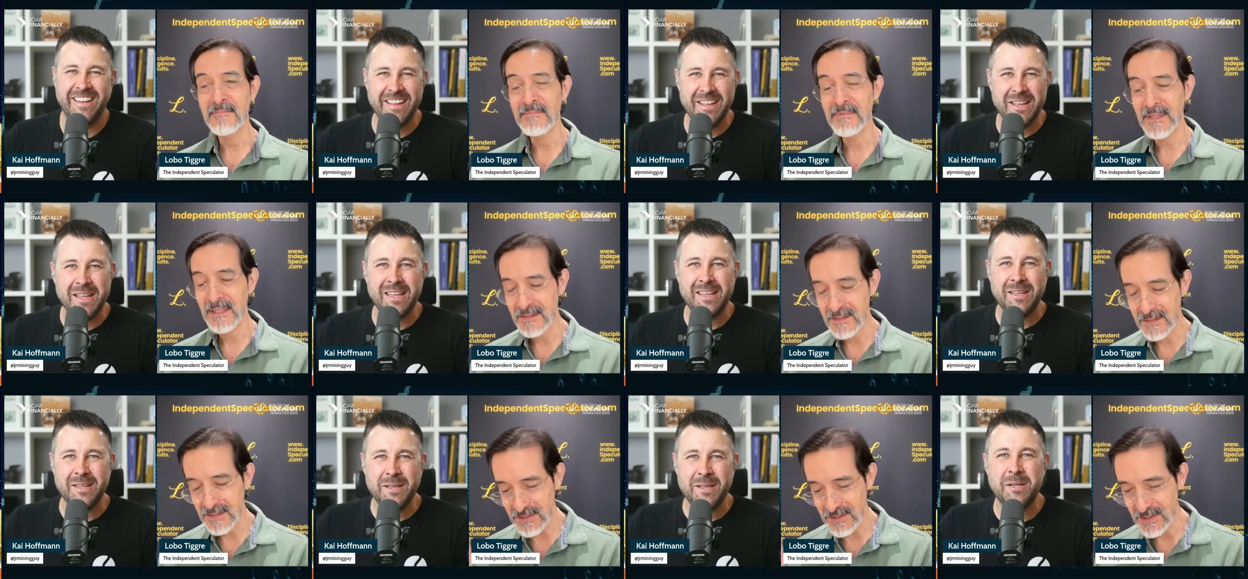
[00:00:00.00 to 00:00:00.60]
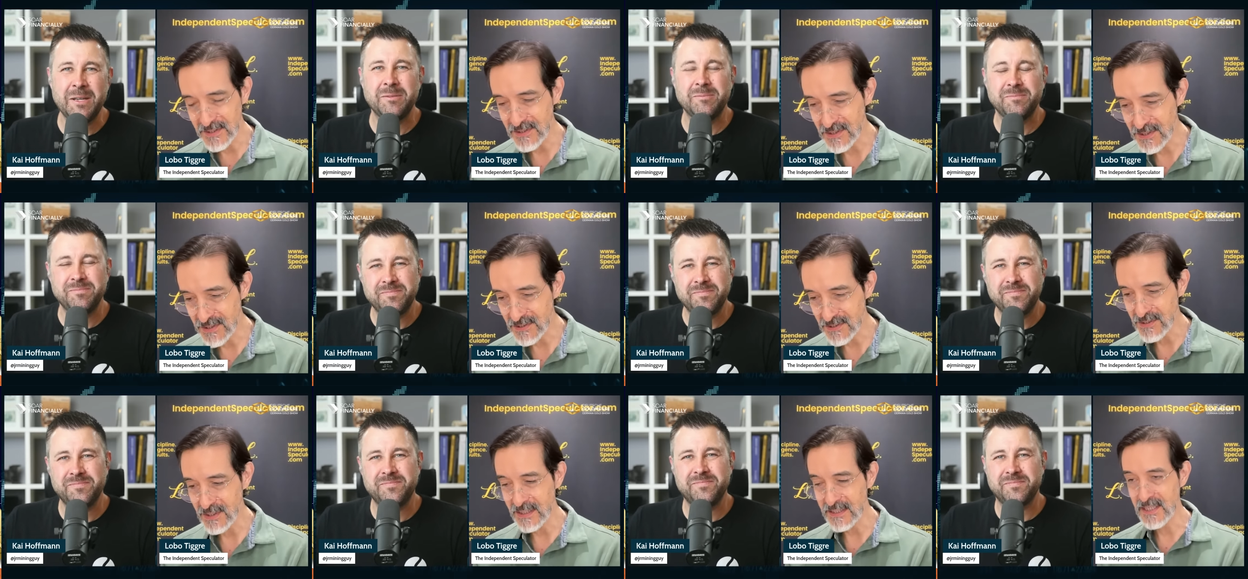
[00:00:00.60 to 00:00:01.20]
Speaker 1: but just this,
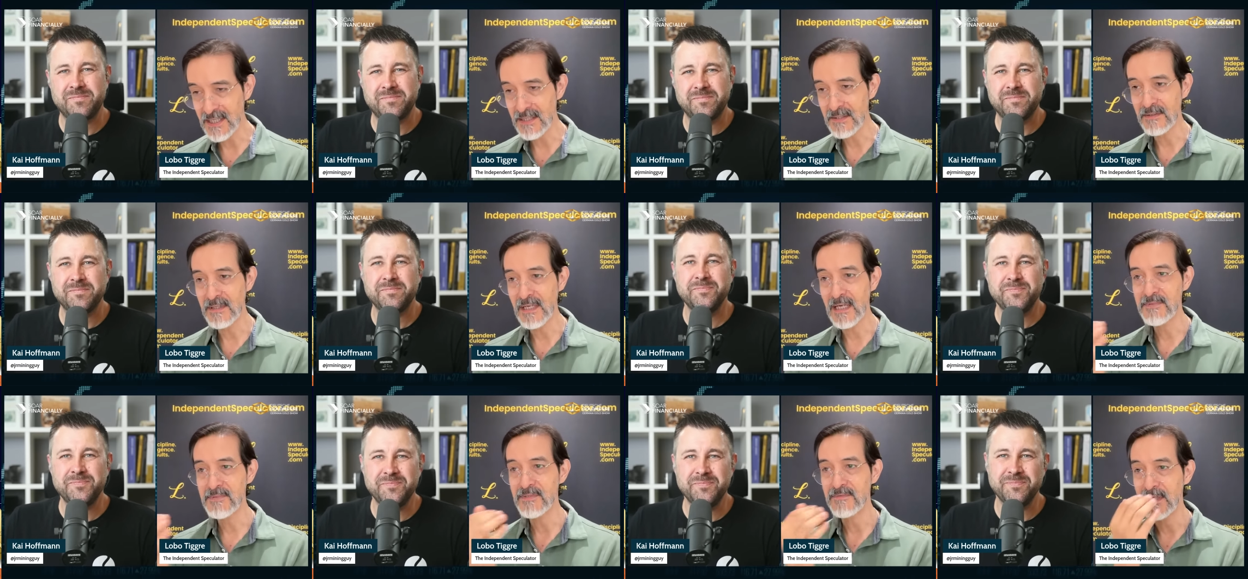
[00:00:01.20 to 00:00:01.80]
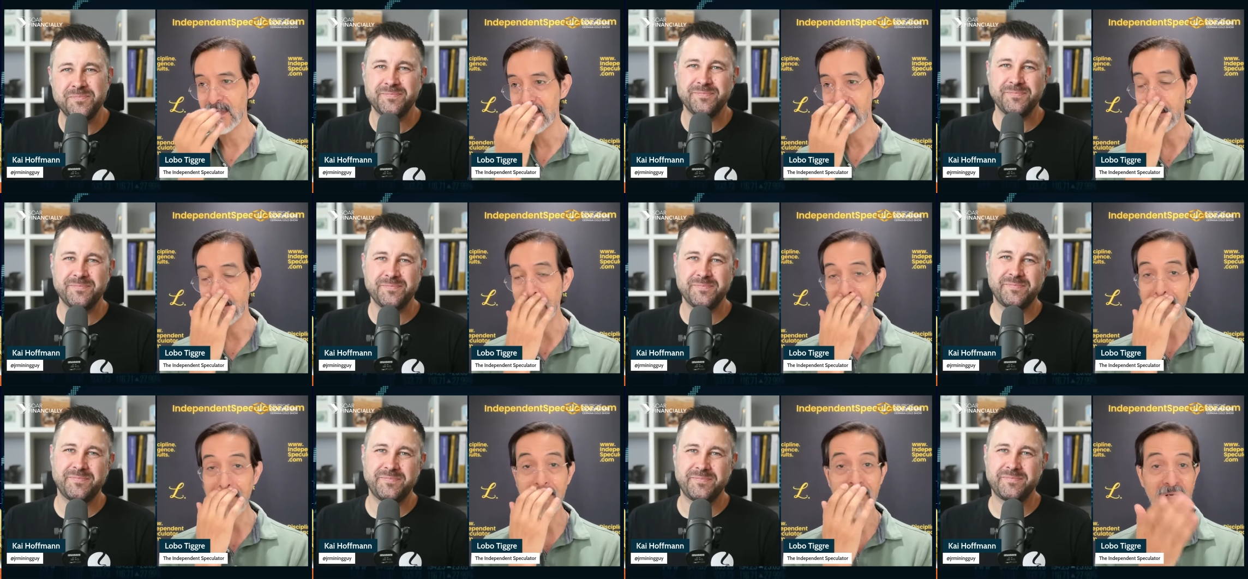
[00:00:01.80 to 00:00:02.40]
is like general observation.
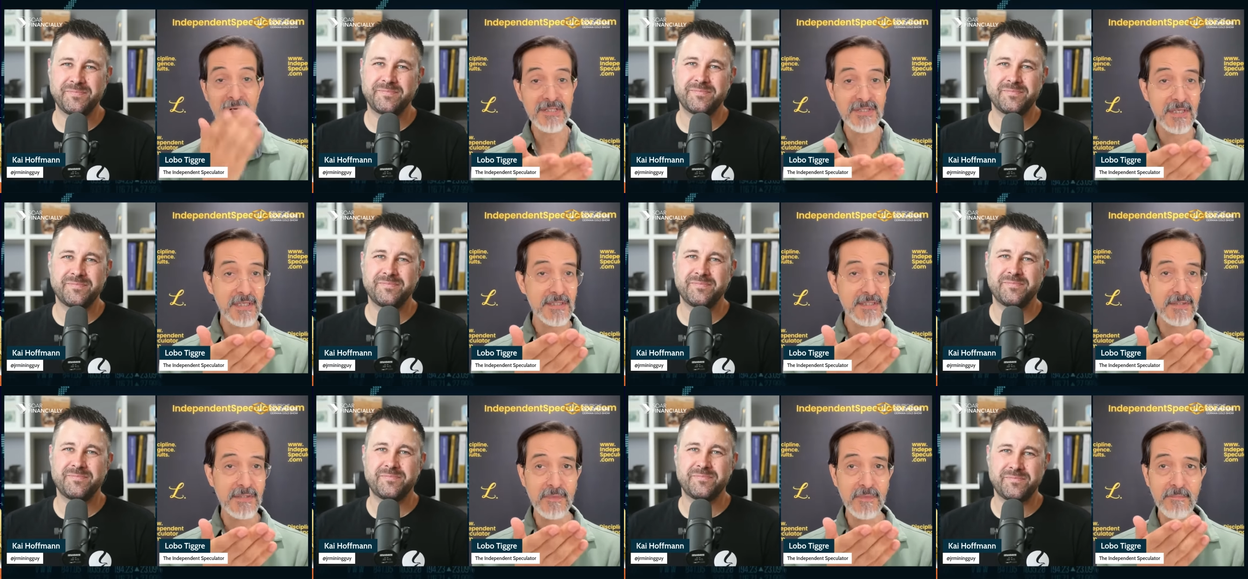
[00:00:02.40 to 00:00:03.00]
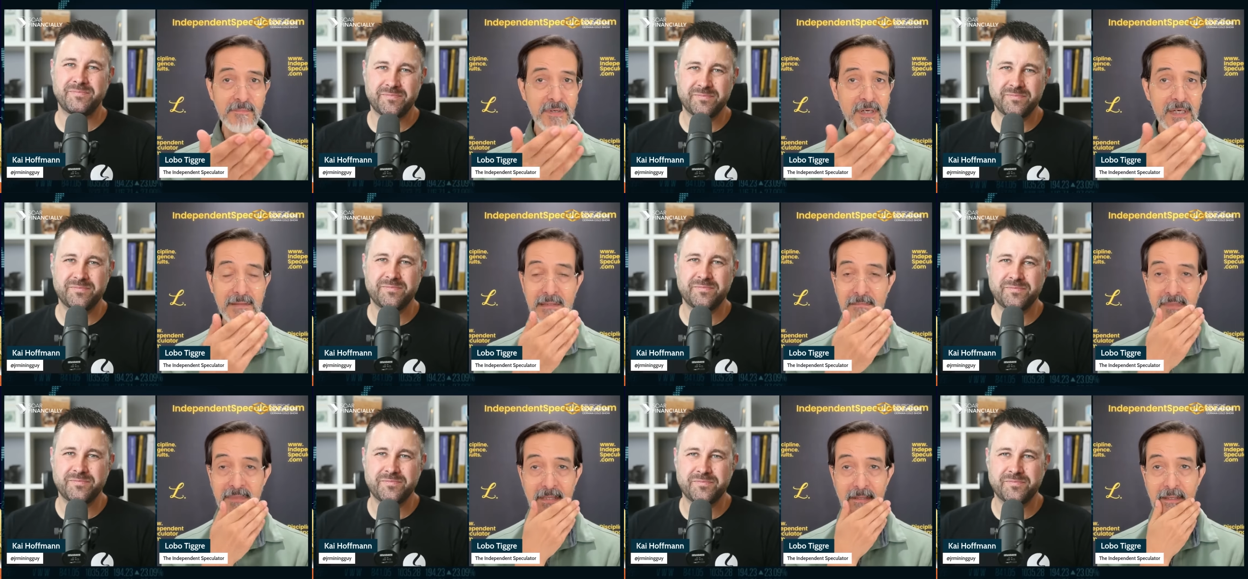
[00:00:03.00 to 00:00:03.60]
And Brent Johnson would probably
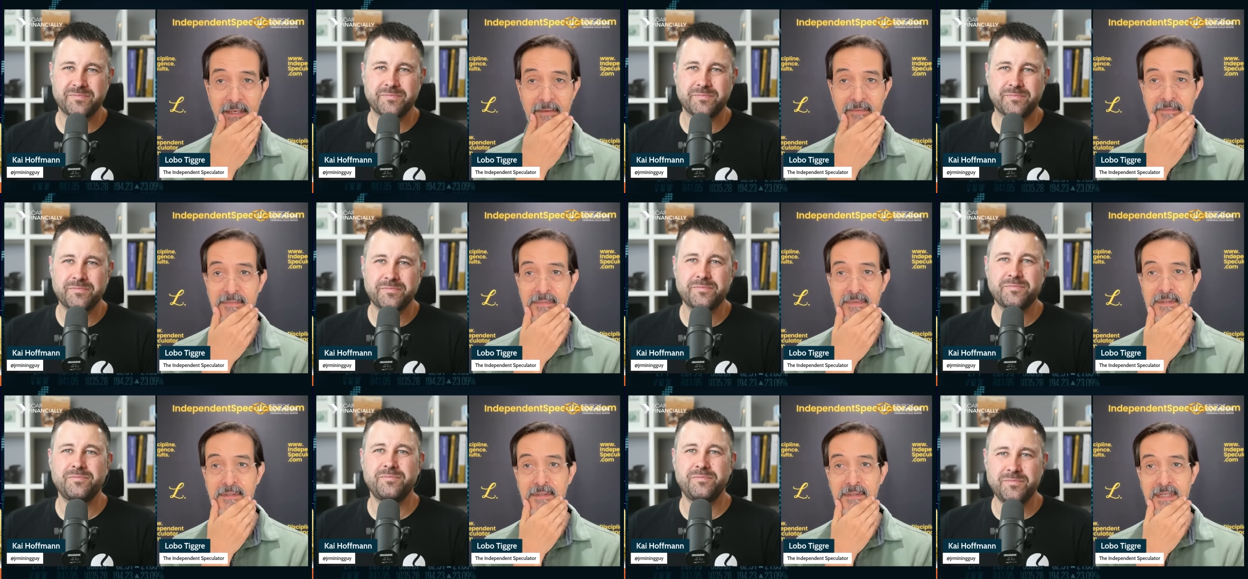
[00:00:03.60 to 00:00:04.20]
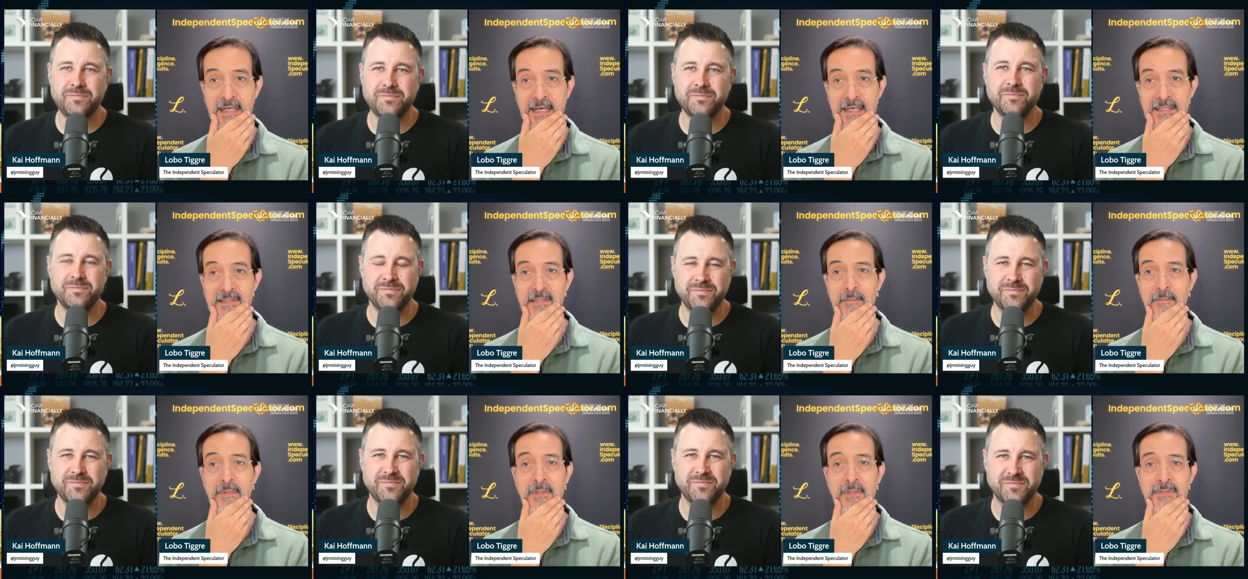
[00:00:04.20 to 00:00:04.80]
be a, a, you know an
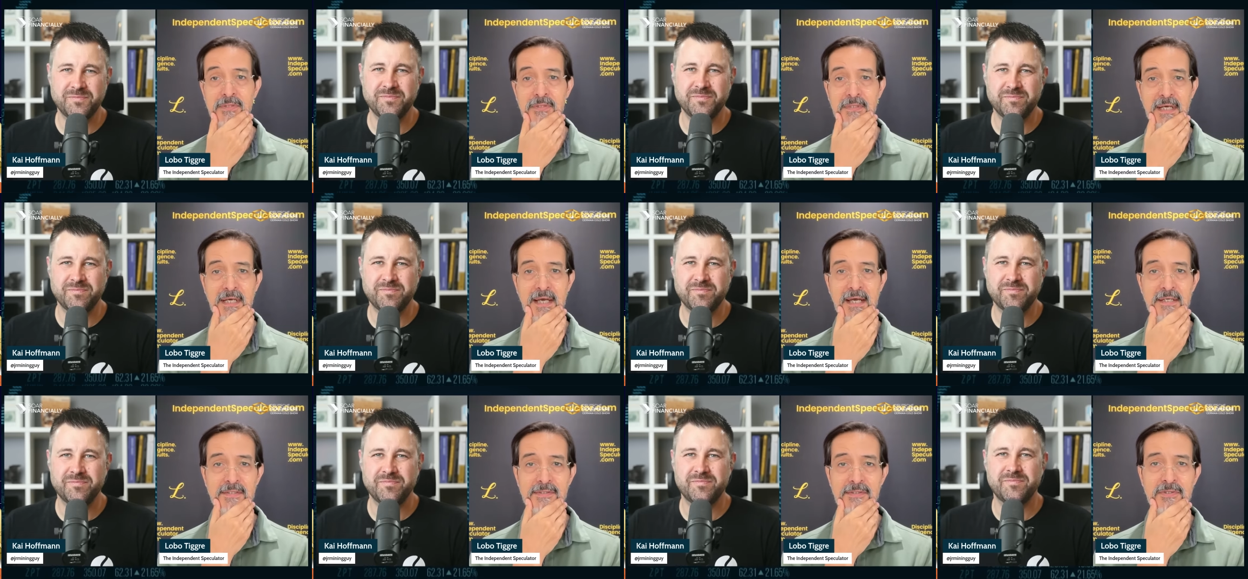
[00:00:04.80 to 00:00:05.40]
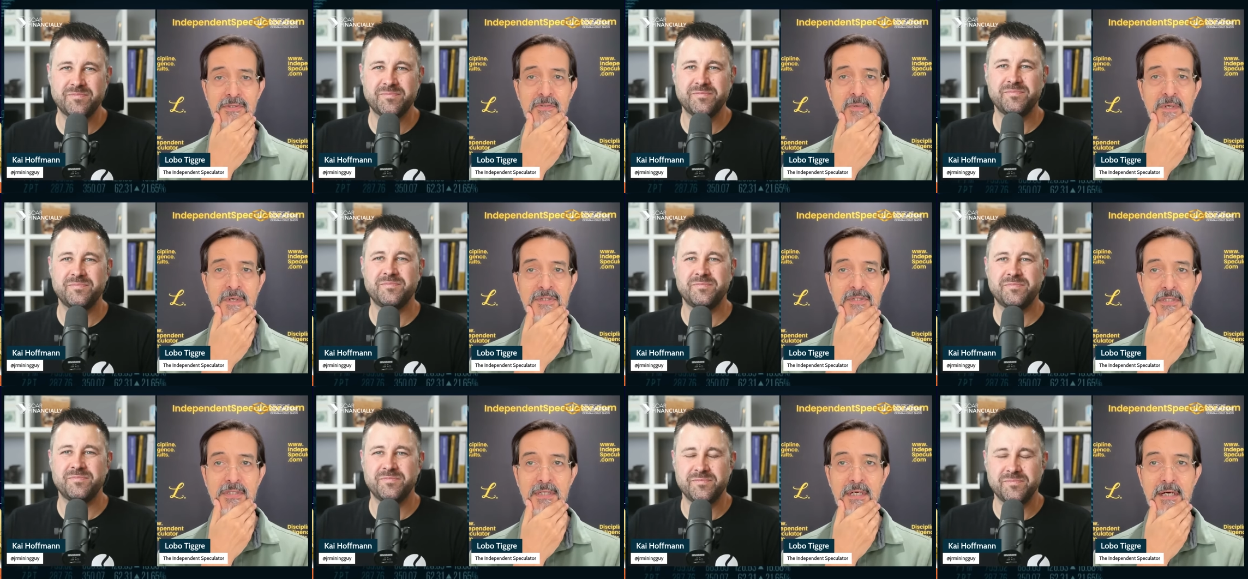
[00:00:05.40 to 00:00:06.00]
excellent person to ask this
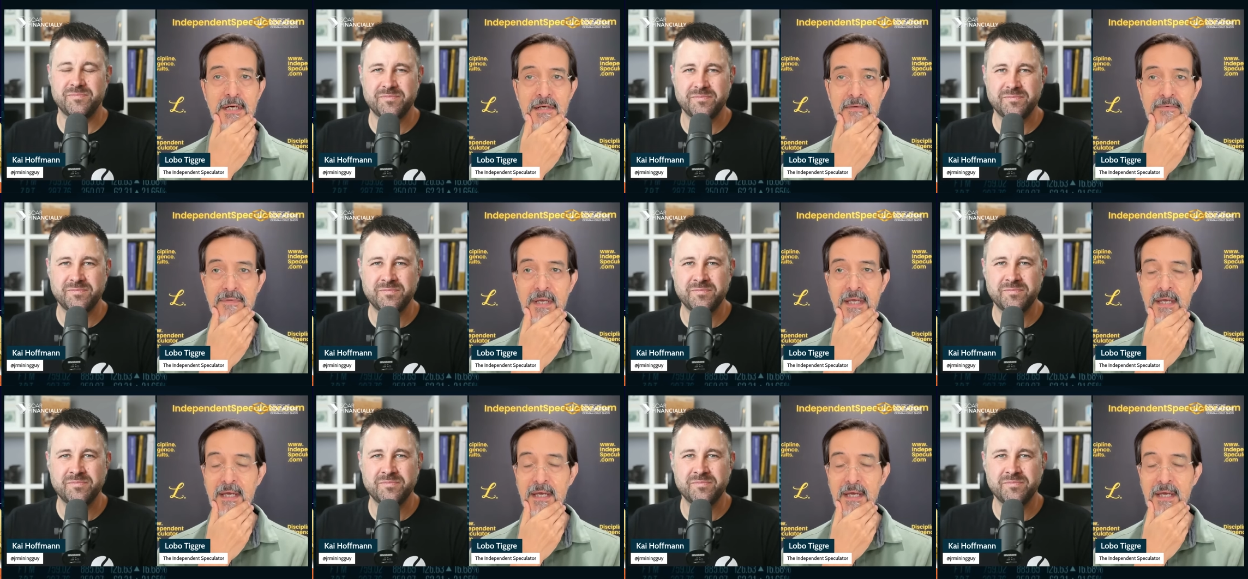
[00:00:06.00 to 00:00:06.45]
question of.